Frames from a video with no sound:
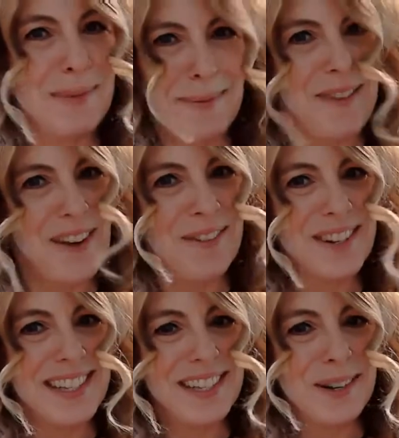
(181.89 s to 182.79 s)
of my favorite
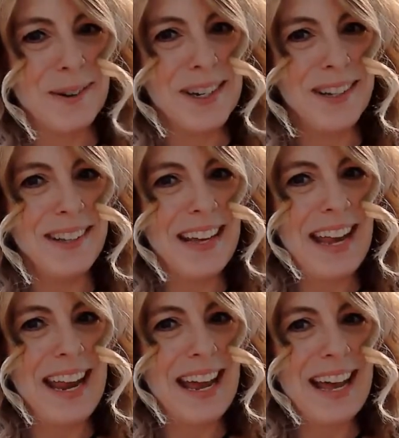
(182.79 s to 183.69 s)
cereal
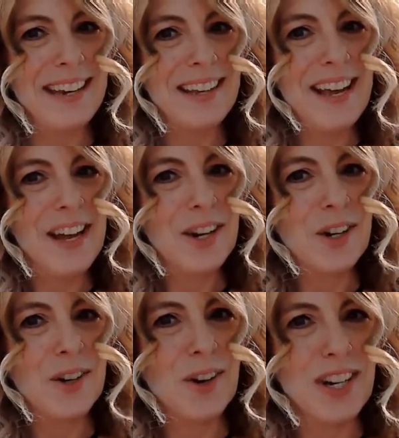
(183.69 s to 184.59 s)
and
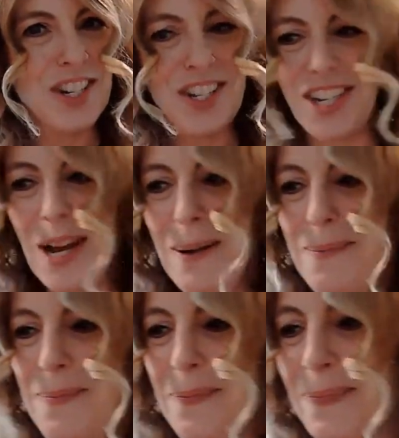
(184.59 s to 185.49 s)
crushed it
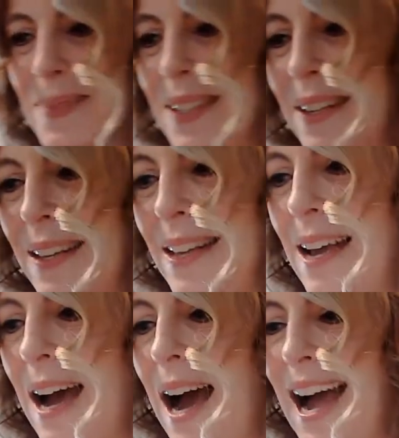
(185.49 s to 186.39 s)
up.
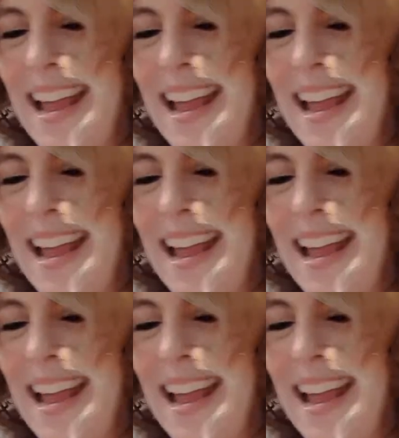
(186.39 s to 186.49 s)
I